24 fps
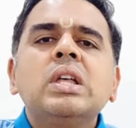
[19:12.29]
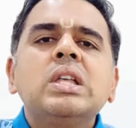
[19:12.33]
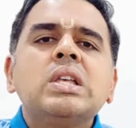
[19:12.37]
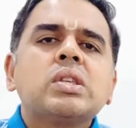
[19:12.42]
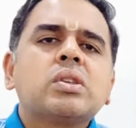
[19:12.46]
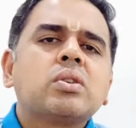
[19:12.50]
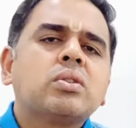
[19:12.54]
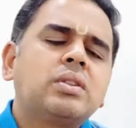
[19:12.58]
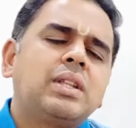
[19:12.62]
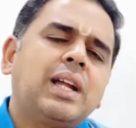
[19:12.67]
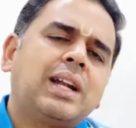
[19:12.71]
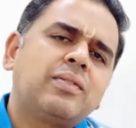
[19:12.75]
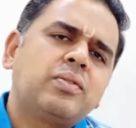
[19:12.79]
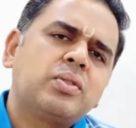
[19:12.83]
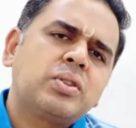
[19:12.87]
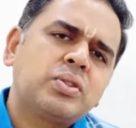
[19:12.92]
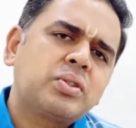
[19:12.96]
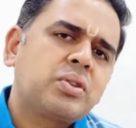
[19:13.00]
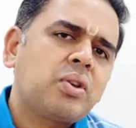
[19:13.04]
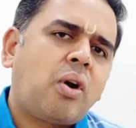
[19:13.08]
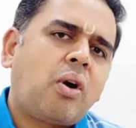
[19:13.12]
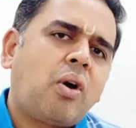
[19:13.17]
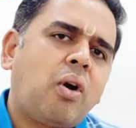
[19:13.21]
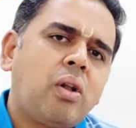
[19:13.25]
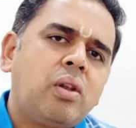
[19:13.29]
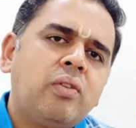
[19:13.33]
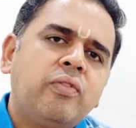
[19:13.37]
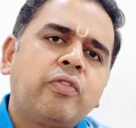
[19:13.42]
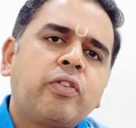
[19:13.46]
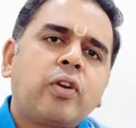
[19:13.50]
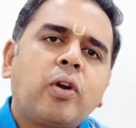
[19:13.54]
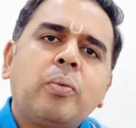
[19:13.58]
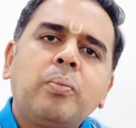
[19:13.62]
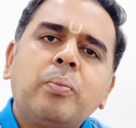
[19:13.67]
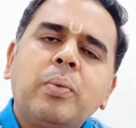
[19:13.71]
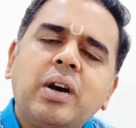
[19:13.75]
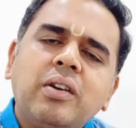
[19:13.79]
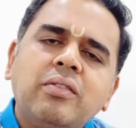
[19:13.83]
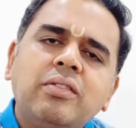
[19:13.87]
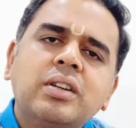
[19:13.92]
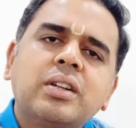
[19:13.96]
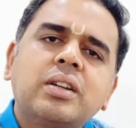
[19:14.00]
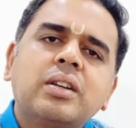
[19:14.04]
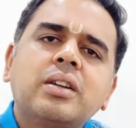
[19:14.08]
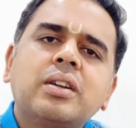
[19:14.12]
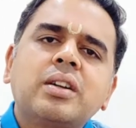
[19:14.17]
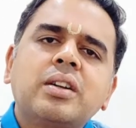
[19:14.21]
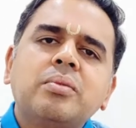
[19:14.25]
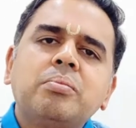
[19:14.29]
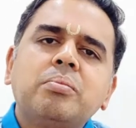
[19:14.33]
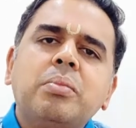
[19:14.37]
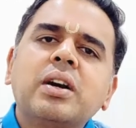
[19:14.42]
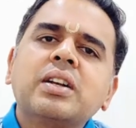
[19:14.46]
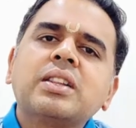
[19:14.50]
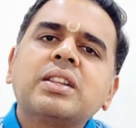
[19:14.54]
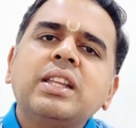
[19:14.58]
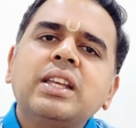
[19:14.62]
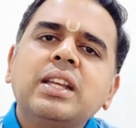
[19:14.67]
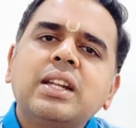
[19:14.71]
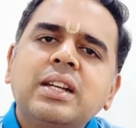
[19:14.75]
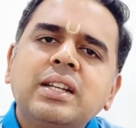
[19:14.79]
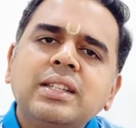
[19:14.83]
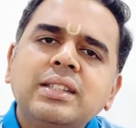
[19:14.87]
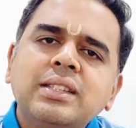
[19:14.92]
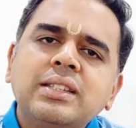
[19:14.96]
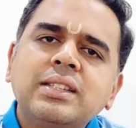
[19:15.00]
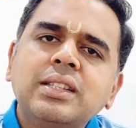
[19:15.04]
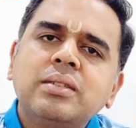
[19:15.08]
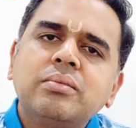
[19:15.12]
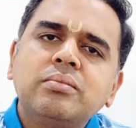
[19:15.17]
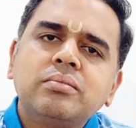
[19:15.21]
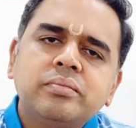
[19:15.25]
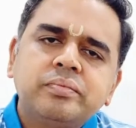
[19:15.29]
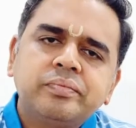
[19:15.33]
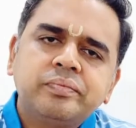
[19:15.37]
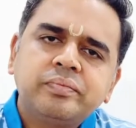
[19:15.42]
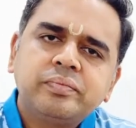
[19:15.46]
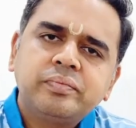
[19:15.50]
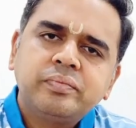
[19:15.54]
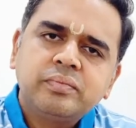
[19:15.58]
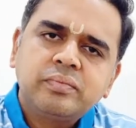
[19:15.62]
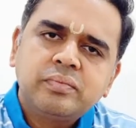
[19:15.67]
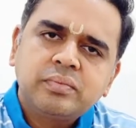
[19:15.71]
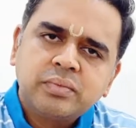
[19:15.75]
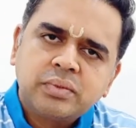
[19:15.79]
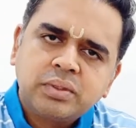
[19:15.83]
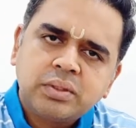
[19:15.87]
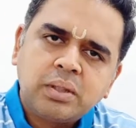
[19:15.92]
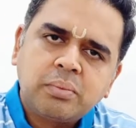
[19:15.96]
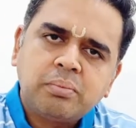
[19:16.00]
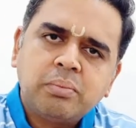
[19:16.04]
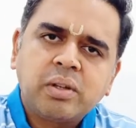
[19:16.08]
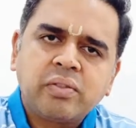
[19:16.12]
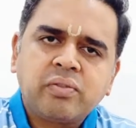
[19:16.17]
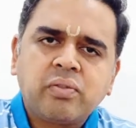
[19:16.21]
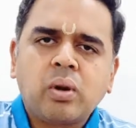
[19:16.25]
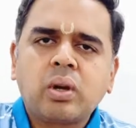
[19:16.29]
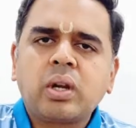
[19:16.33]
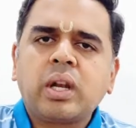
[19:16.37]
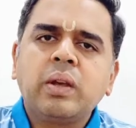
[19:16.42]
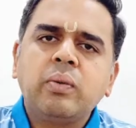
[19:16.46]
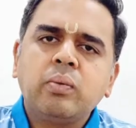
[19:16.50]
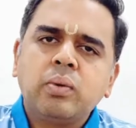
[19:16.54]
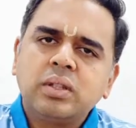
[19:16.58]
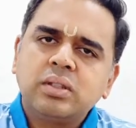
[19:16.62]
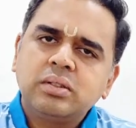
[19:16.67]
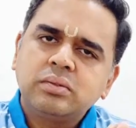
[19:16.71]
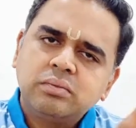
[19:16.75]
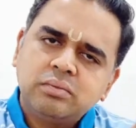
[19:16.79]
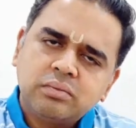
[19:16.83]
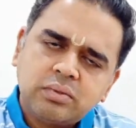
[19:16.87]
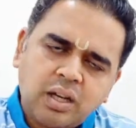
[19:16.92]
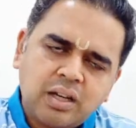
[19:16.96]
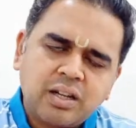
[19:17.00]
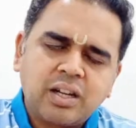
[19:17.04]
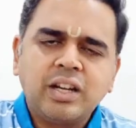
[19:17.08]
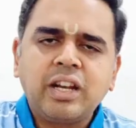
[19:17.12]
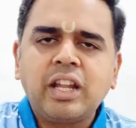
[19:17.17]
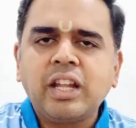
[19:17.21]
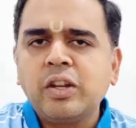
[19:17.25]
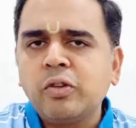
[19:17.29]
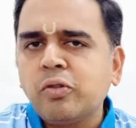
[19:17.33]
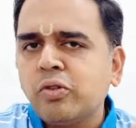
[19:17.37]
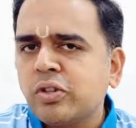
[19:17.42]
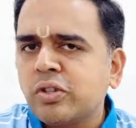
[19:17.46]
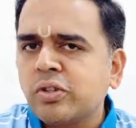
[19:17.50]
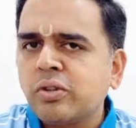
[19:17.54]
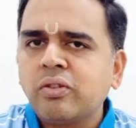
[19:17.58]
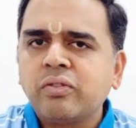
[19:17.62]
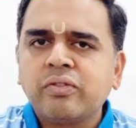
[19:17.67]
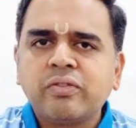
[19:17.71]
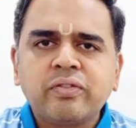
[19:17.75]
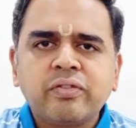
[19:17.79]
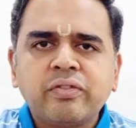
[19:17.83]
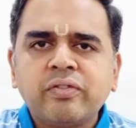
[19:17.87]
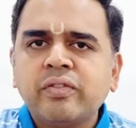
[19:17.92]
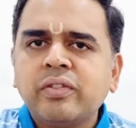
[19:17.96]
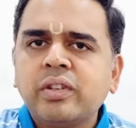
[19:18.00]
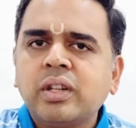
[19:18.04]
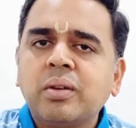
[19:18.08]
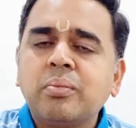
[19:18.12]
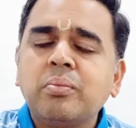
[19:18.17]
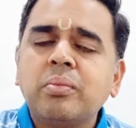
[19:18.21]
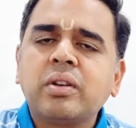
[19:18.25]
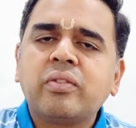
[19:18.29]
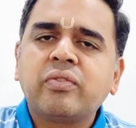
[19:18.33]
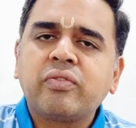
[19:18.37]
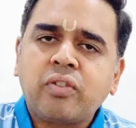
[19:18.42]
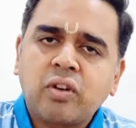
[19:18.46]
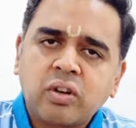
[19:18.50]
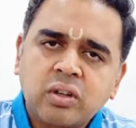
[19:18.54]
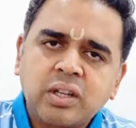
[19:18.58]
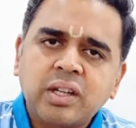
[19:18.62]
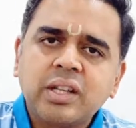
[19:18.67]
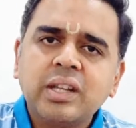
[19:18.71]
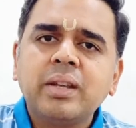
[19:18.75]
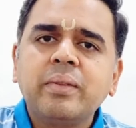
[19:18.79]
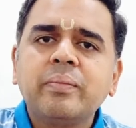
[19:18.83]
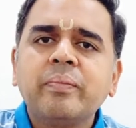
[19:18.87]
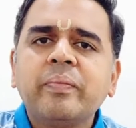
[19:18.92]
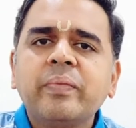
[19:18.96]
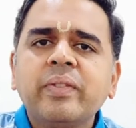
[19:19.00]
So that was all from our Bhakti Rahasyam number 41, a continuation of number 40,